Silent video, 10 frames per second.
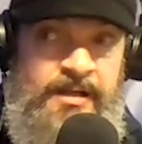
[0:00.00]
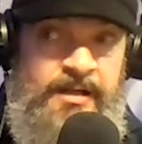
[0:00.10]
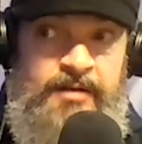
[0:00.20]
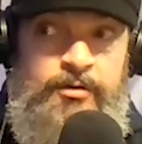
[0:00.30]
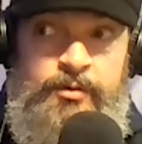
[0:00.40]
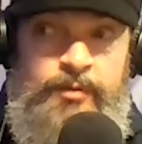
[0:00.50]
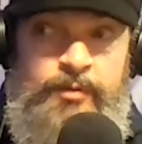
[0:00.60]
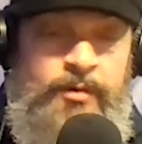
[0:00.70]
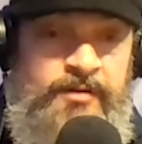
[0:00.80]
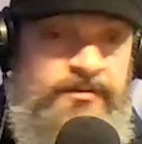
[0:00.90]
knew what it
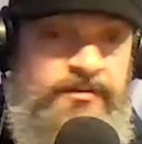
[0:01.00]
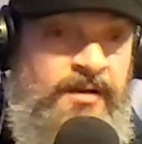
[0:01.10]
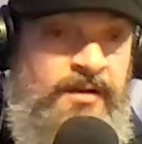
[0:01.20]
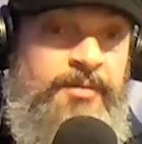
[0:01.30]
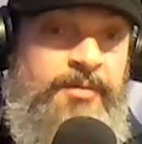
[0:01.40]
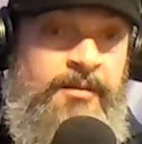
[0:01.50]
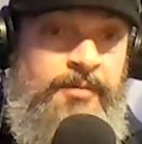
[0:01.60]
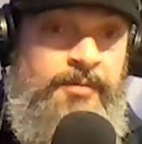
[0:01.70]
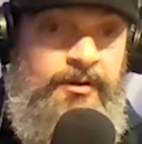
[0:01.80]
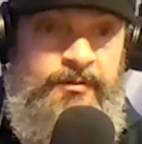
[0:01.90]
was to not pay a
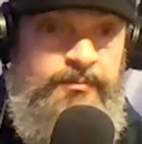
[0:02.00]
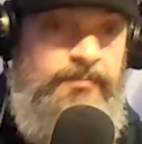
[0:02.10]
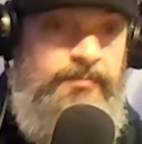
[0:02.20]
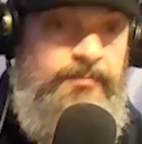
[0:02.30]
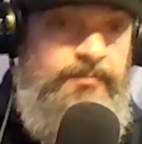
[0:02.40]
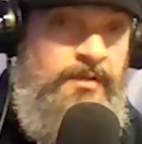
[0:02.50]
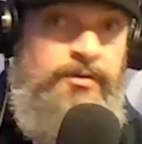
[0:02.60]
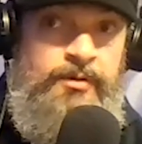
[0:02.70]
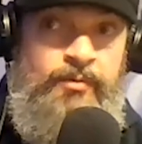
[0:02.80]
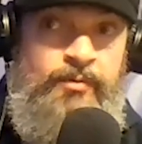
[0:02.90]
bill. I knew what
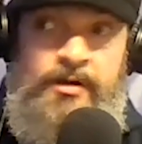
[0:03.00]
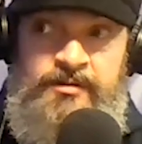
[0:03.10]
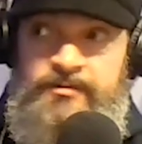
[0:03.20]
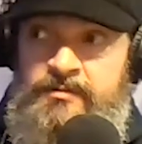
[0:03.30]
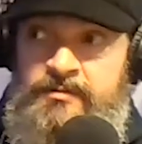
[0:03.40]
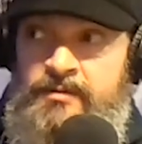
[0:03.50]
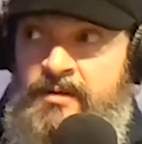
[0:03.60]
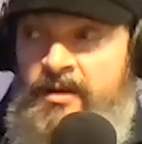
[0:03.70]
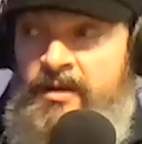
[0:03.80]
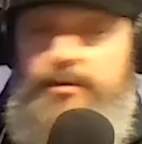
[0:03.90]
it was.
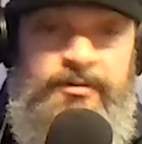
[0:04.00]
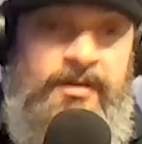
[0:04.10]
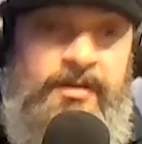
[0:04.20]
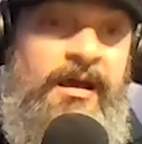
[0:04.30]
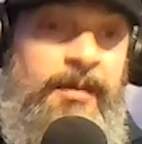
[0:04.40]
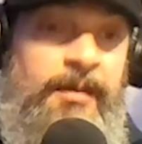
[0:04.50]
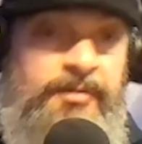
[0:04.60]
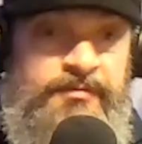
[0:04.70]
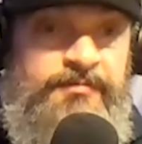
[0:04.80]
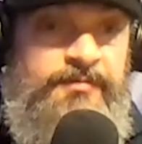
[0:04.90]
I knew what's going to happen if,
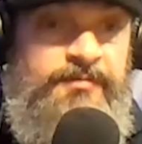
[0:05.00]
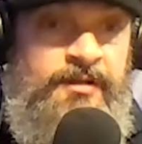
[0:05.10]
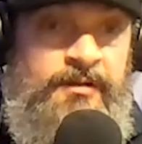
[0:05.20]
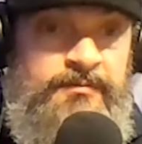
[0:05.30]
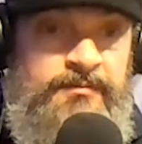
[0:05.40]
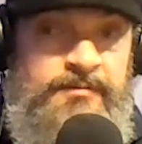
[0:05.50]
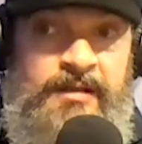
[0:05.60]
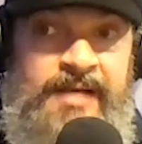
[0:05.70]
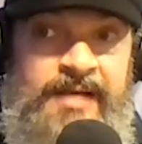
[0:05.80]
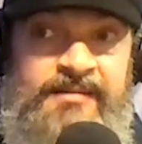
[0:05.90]
you know, the
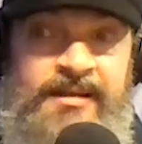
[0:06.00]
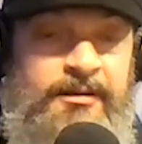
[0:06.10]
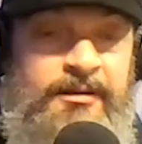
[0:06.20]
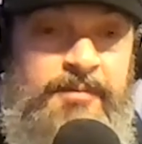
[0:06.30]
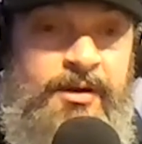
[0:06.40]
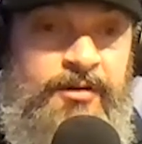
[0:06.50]
lights ain't going to be on